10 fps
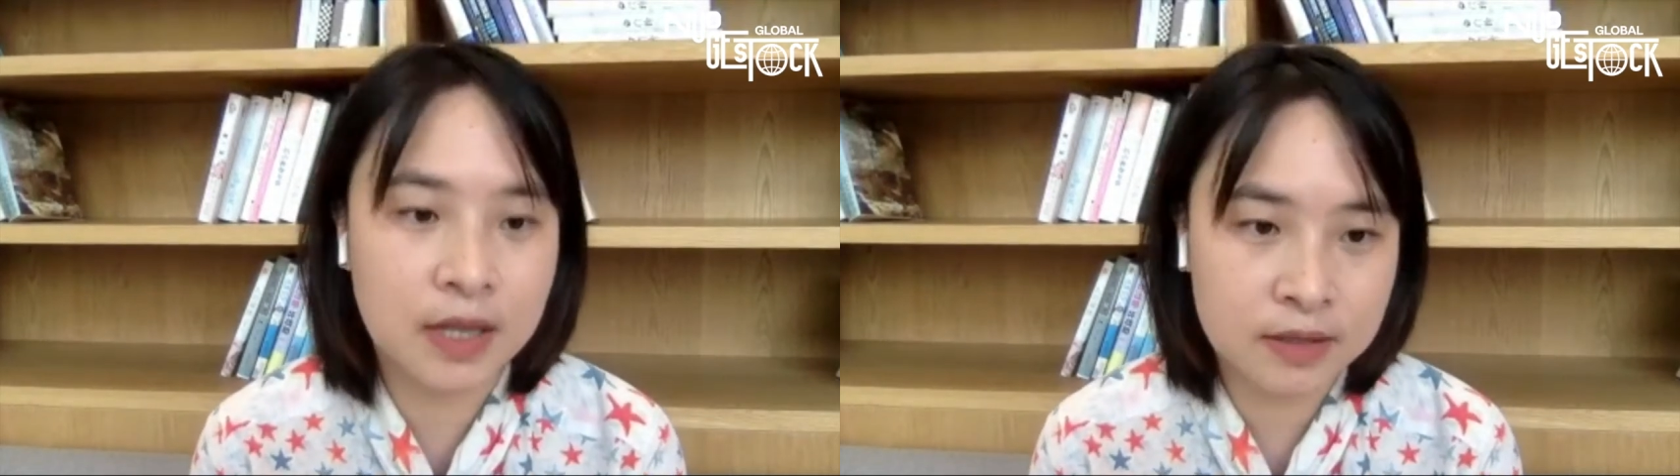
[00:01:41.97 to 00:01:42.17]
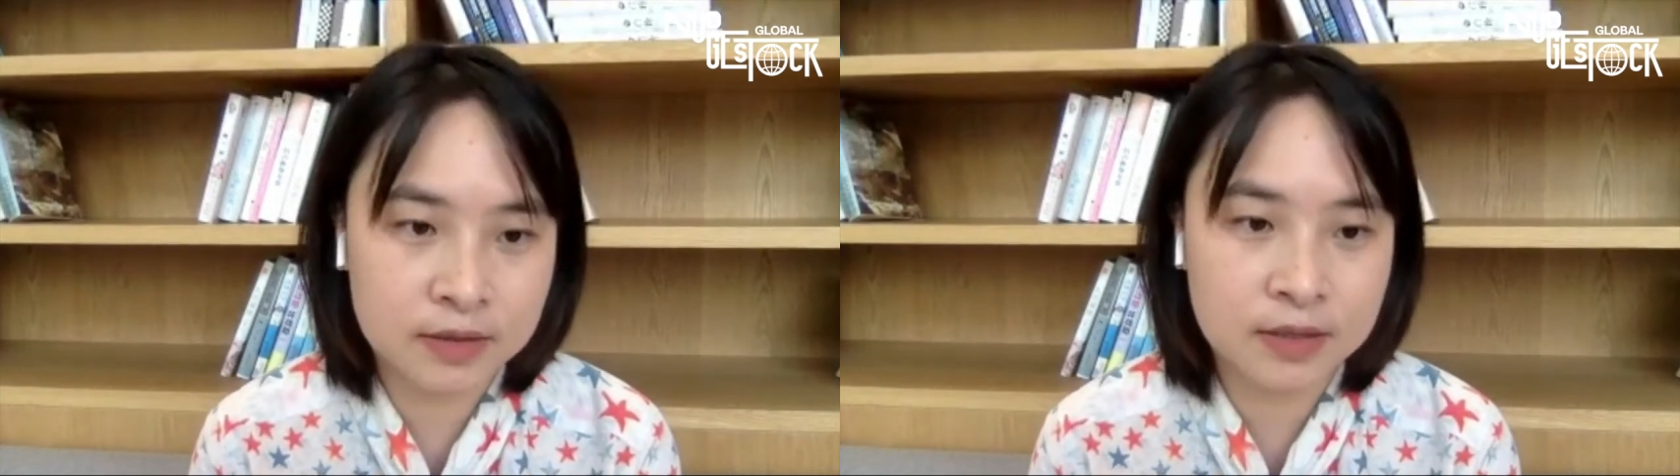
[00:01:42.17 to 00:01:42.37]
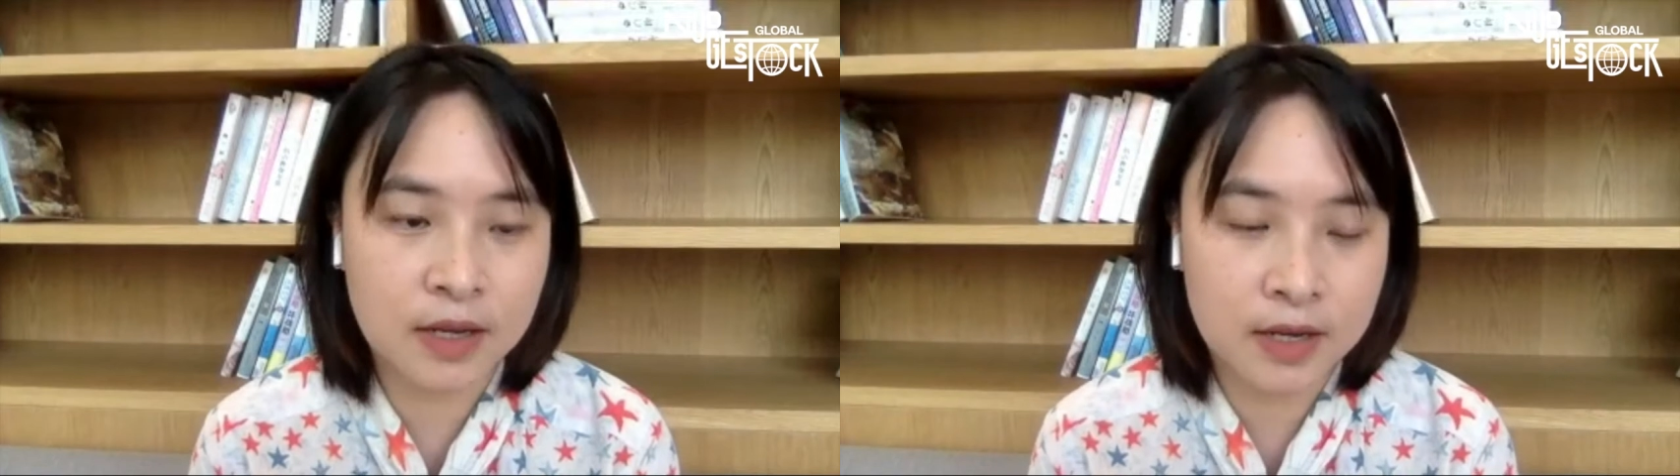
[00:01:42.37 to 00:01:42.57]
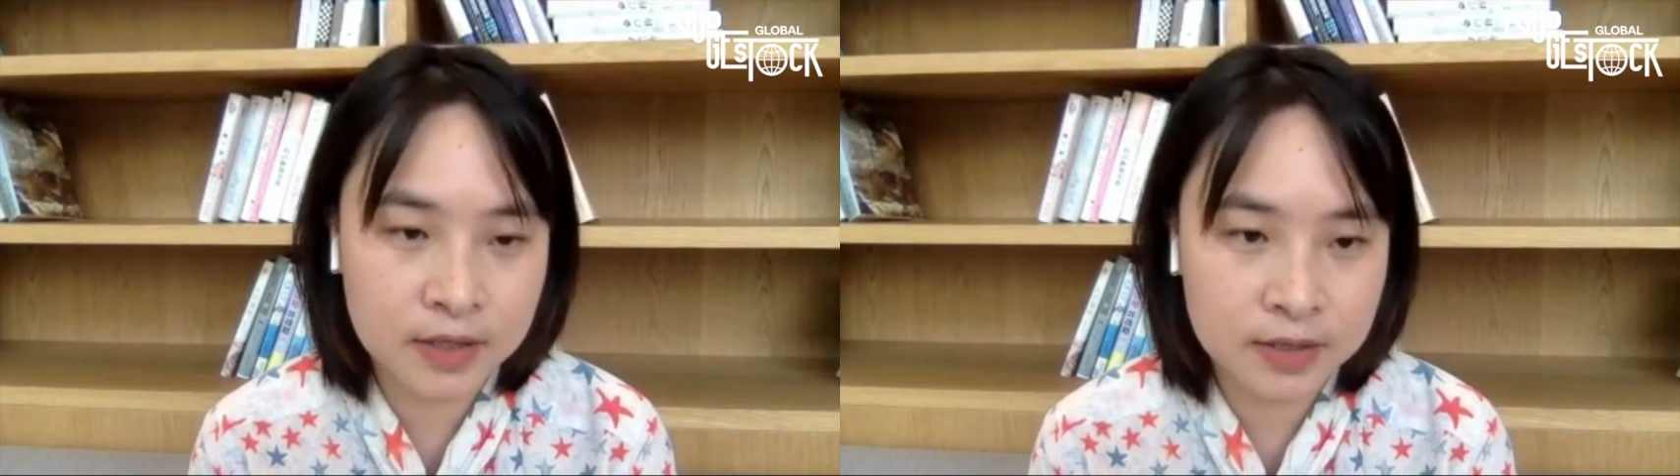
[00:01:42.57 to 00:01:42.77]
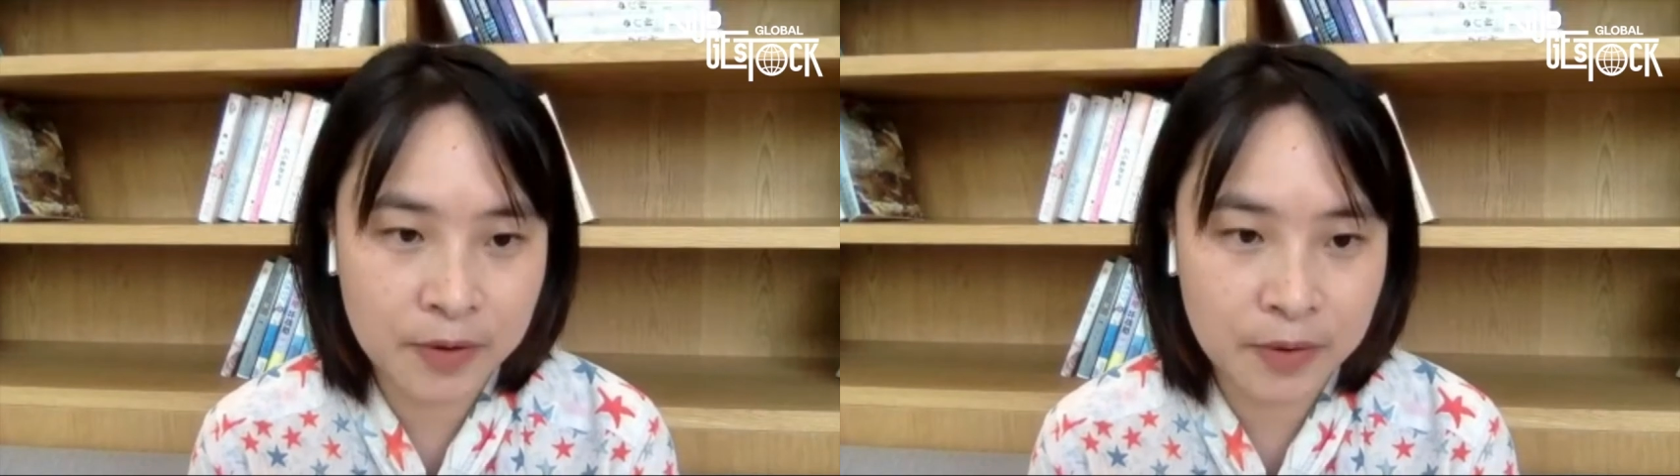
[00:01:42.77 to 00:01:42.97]
is it
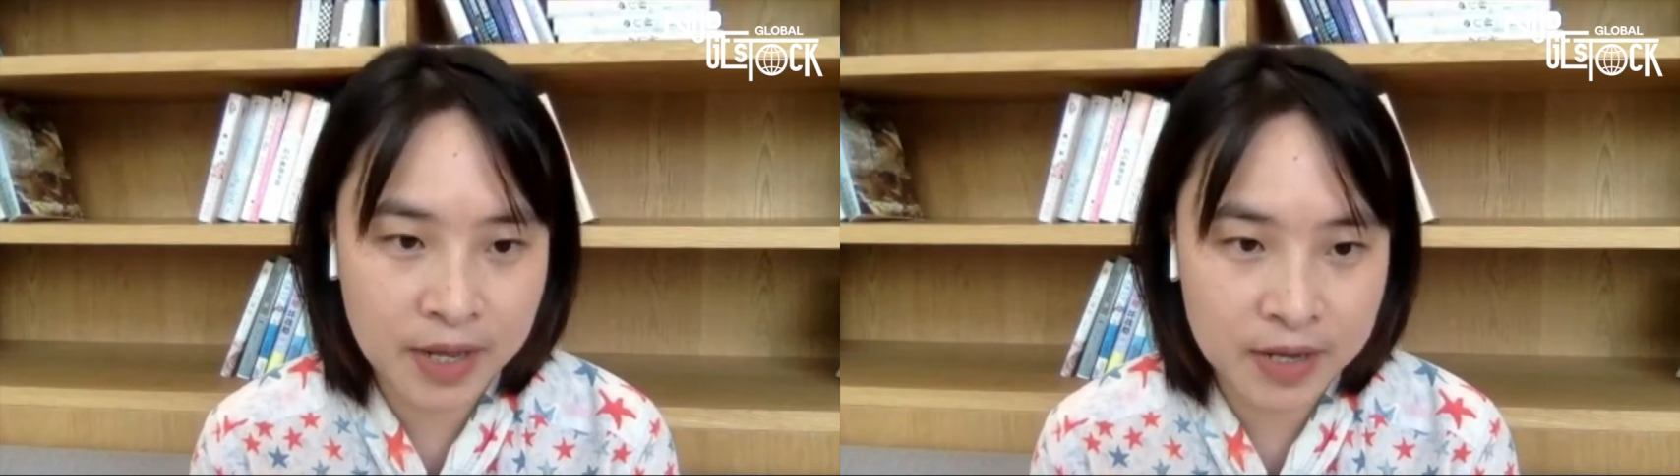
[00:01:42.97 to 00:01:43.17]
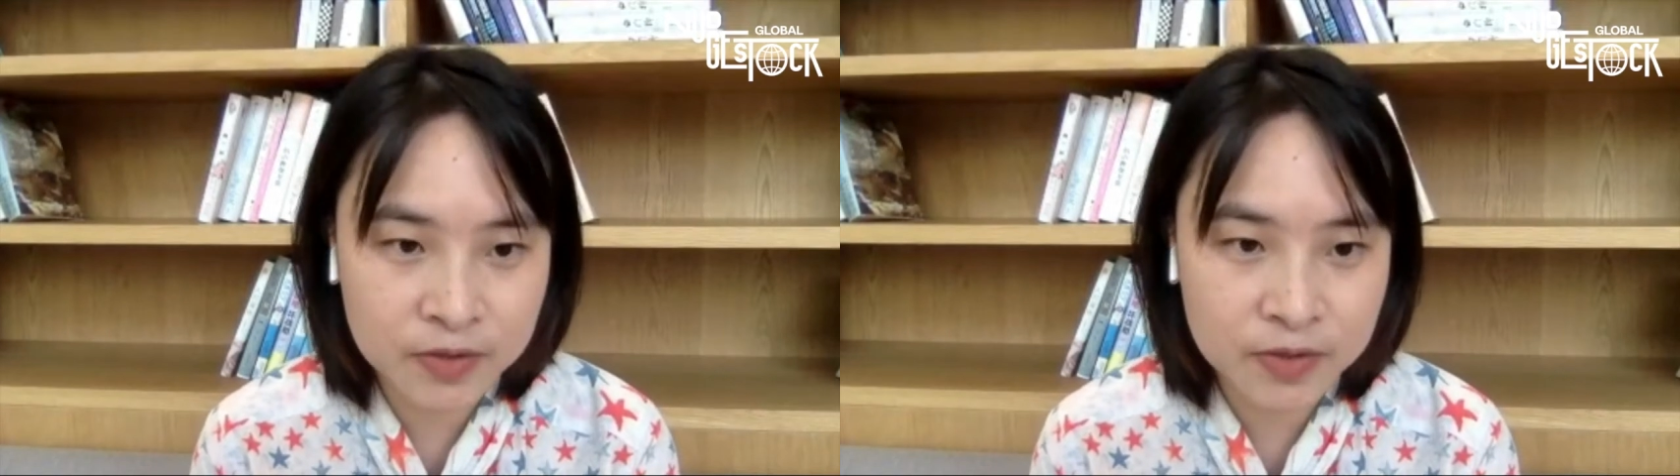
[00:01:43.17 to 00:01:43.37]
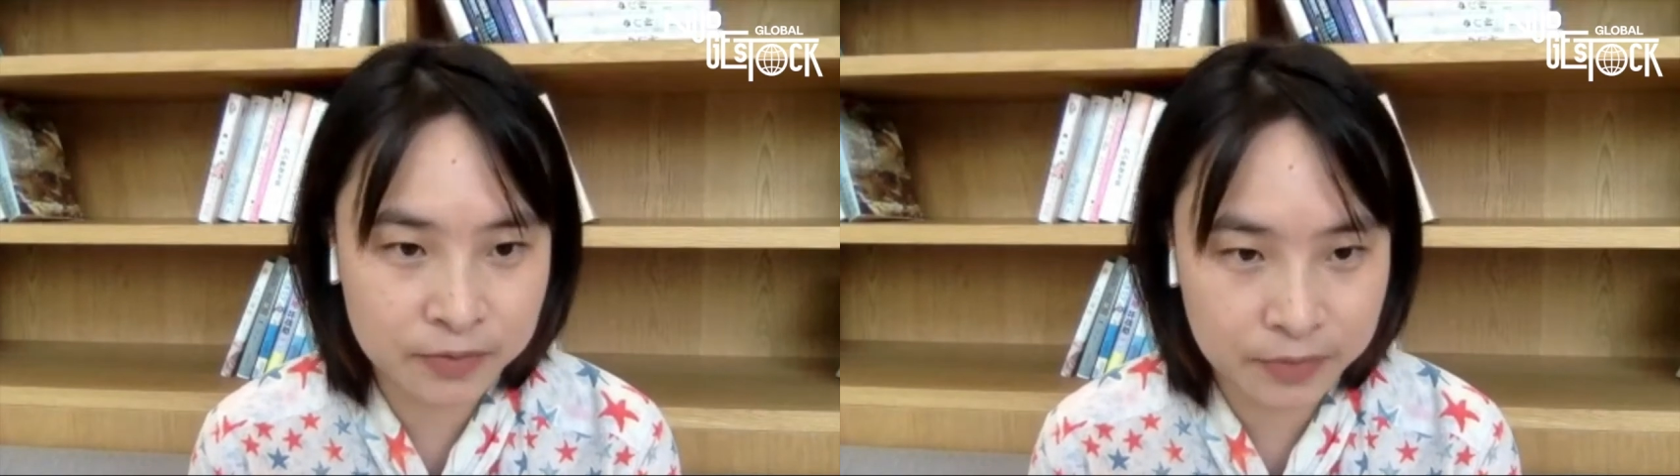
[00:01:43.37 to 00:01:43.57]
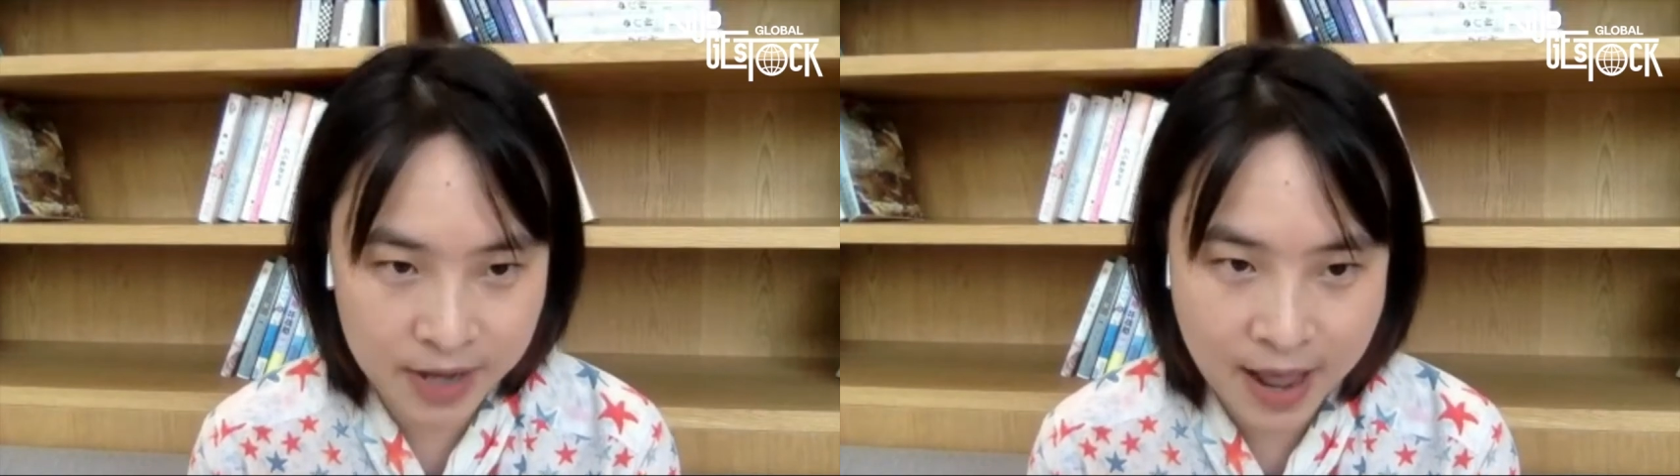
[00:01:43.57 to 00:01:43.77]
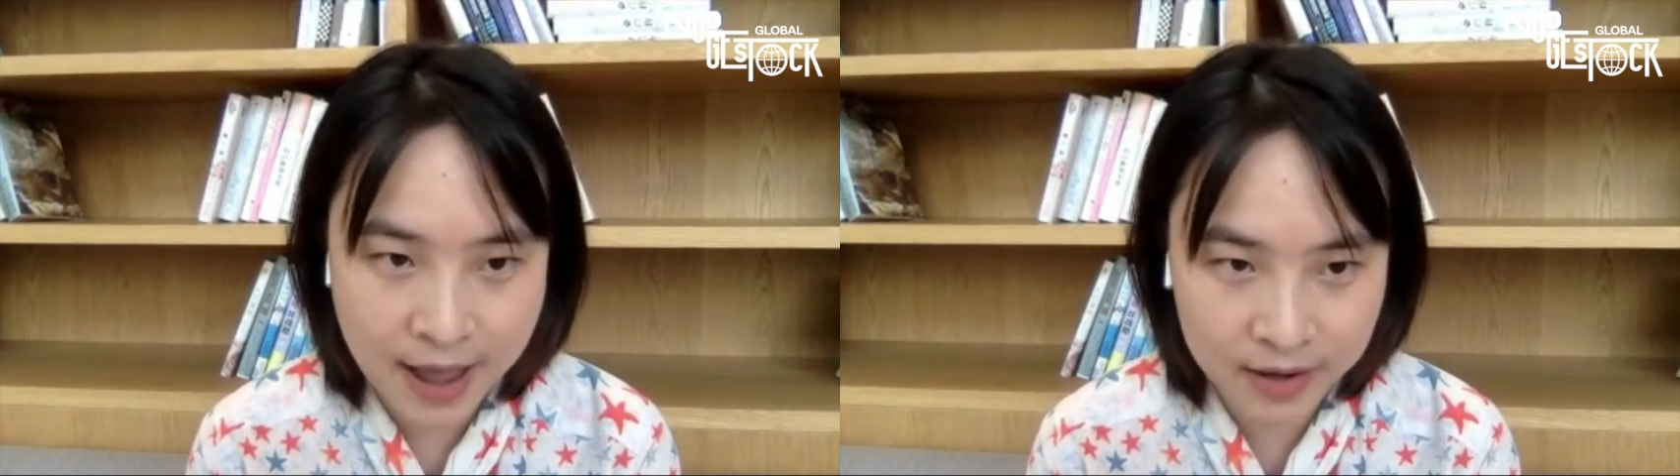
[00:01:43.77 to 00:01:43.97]
is a very instant
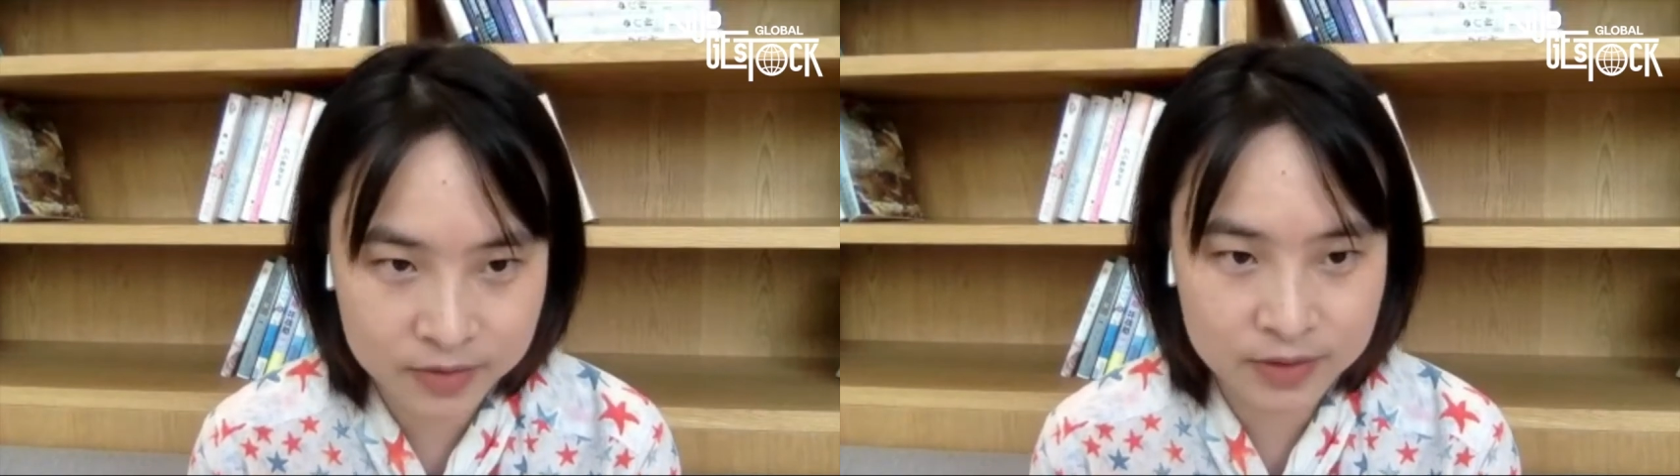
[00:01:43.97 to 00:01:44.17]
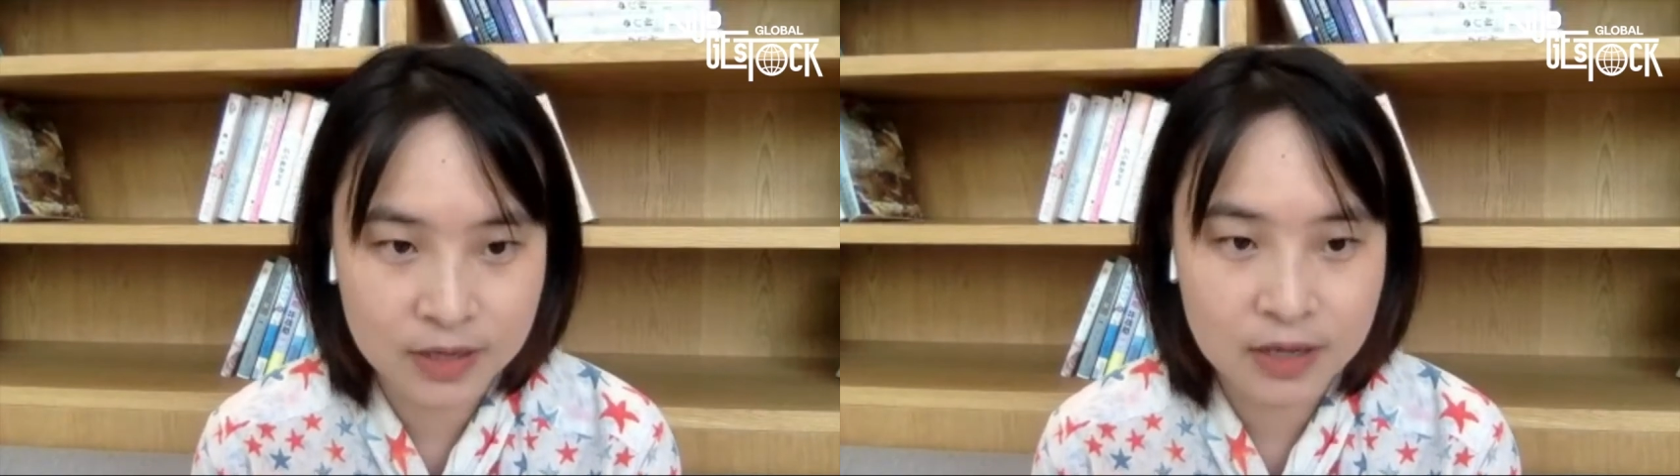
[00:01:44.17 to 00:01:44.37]
react.